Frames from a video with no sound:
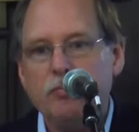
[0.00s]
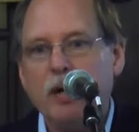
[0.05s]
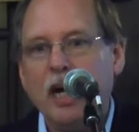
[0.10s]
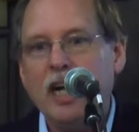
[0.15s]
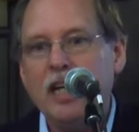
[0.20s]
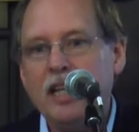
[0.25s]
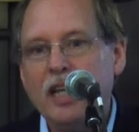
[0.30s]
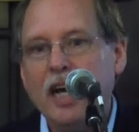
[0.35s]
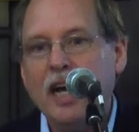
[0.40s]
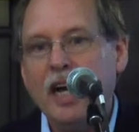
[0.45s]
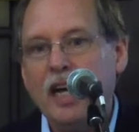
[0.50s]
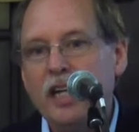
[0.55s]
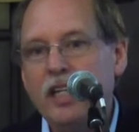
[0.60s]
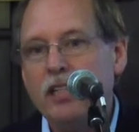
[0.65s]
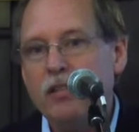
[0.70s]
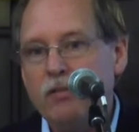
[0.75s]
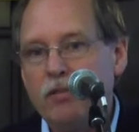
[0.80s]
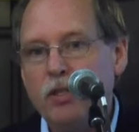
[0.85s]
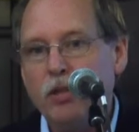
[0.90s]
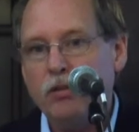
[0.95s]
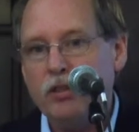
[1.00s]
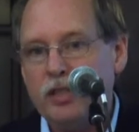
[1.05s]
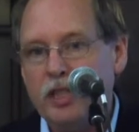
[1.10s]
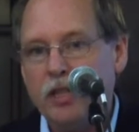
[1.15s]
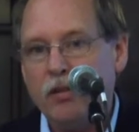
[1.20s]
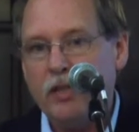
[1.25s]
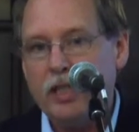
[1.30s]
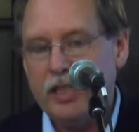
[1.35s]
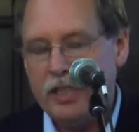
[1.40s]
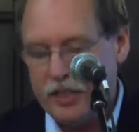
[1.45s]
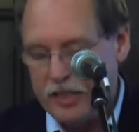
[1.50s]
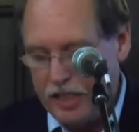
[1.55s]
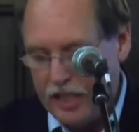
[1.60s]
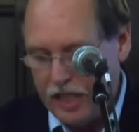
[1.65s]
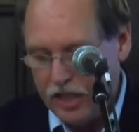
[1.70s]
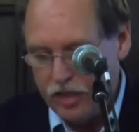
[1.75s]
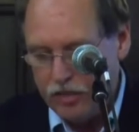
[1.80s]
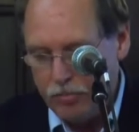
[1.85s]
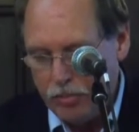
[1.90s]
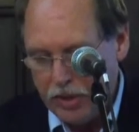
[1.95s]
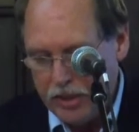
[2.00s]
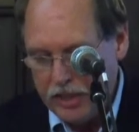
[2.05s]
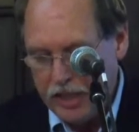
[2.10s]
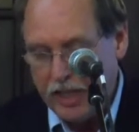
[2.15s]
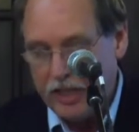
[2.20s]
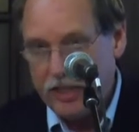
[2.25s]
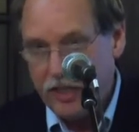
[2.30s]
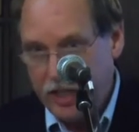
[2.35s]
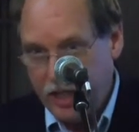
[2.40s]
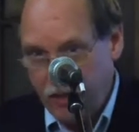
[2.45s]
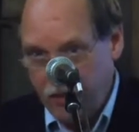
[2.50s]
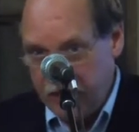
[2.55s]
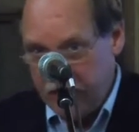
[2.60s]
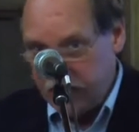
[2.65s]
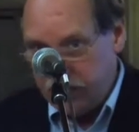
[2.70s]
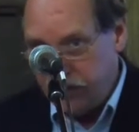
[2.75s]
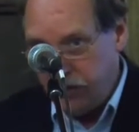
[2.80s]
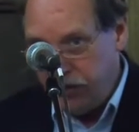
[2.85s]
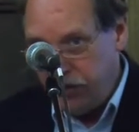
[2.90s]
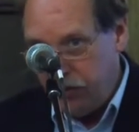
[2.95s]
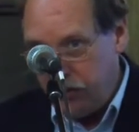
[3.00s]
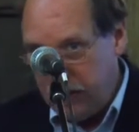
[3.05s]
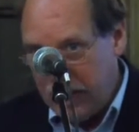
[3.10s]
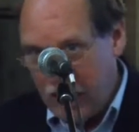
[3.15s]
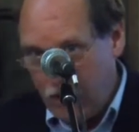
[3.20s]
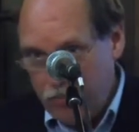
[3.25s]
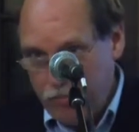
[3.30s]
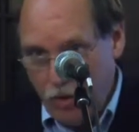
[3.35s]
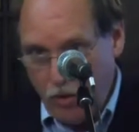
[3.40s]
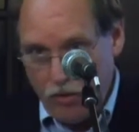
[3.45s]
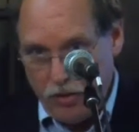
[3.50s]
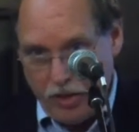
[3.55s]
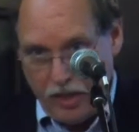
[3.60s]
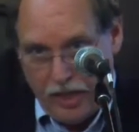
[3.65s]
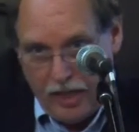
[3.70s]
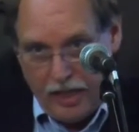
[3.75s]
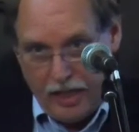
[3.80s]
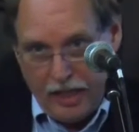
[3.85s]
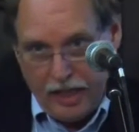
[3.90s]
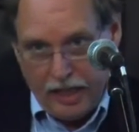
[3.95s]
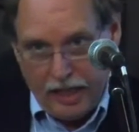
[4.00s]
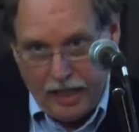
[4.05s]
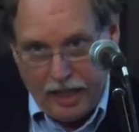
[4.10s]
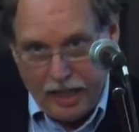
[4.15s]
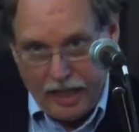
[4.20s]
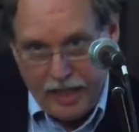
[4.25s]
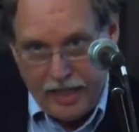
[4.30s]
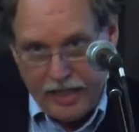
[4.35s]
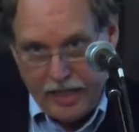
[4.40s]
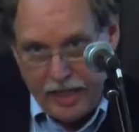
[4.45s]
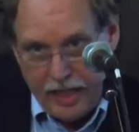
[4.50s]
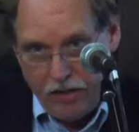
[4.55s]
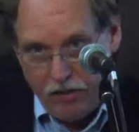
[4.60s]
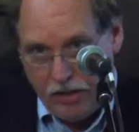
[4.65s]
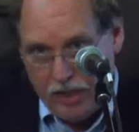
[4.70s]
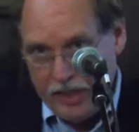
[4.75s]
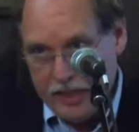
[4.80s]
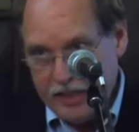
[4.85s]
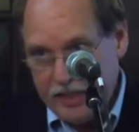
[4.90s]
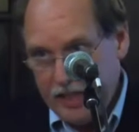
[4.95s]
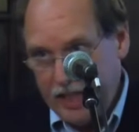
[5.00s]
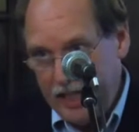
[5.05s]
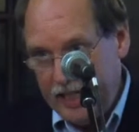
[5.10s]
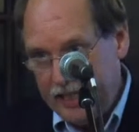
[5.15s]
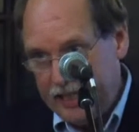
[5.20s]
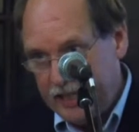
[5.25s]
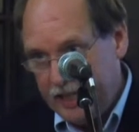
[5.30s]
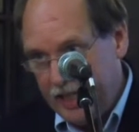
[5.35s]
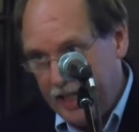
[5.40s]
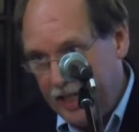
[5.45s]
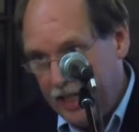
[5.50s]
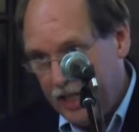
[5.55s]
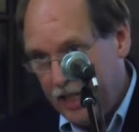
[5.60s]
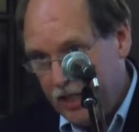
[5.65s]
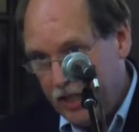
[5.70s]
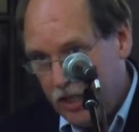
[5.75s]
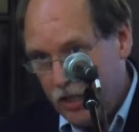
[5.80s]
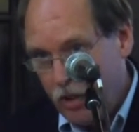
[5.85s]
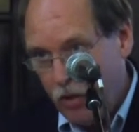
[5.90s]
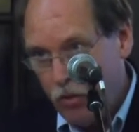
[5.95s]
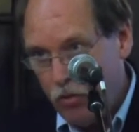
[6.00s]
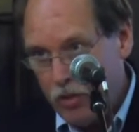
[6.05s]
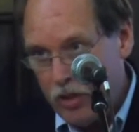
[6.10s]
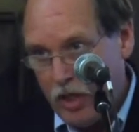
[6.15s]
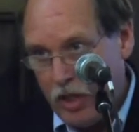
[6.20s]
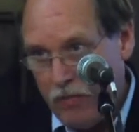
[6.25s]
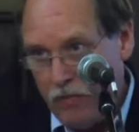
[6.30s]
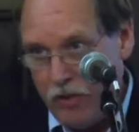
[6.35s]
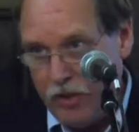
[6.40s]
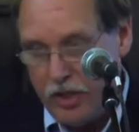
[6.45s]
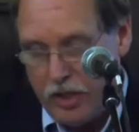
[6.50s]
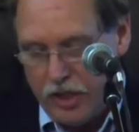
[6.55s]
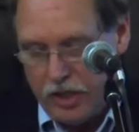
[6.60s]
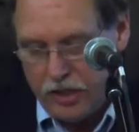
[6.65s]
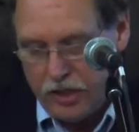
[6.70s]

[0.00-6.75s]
by the Haida of those areas as protected areas. So they're now both Haida heritage sites and co governed